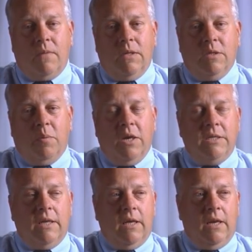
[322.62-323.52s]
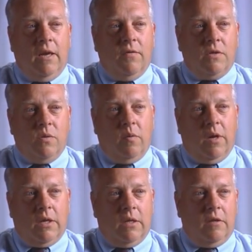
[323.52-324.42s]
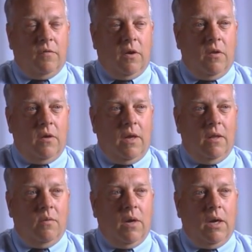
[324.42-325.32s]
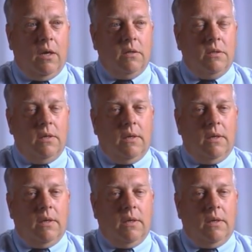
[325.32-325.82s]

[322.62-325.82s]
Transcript: Surprisingly enough, as we walked a little farther down the warehouse,